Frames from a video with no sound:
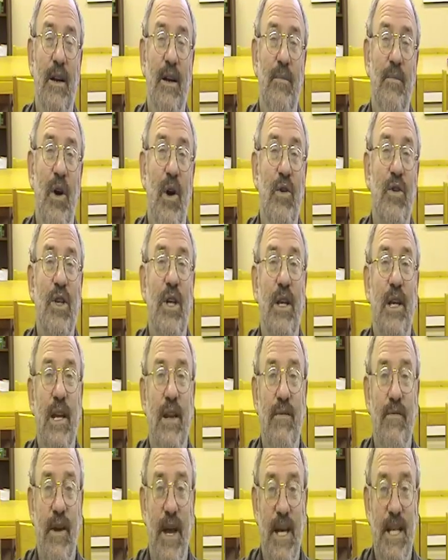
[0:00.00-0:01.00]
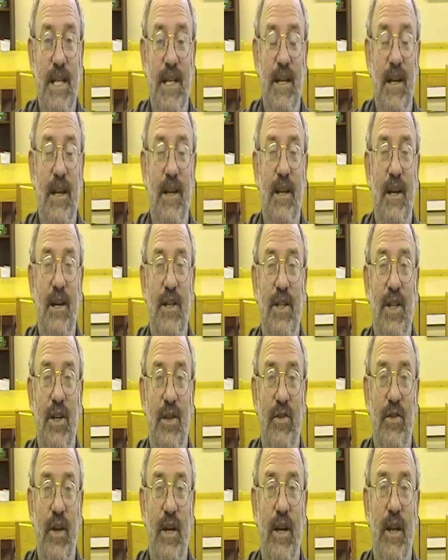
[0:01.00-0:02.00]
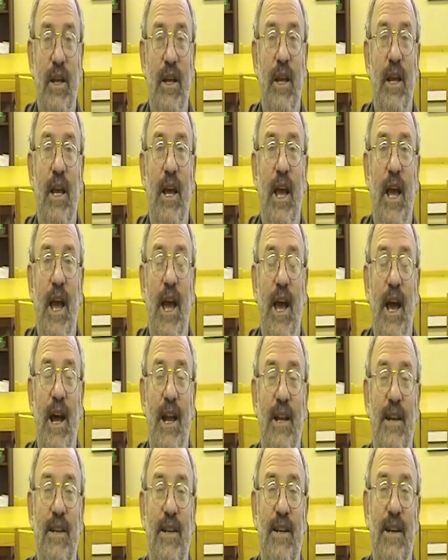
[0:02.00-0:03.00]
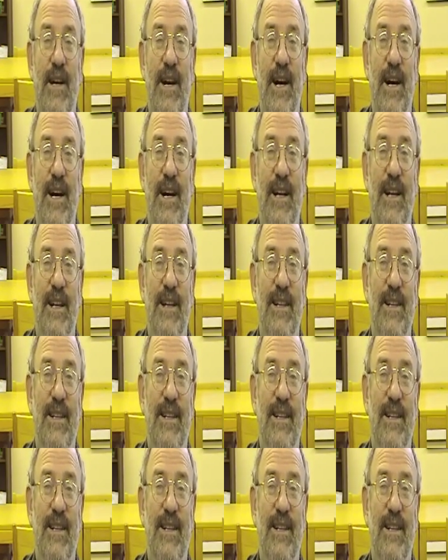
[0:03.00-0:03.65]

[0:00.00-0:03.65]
emotionally invested in their children and uh,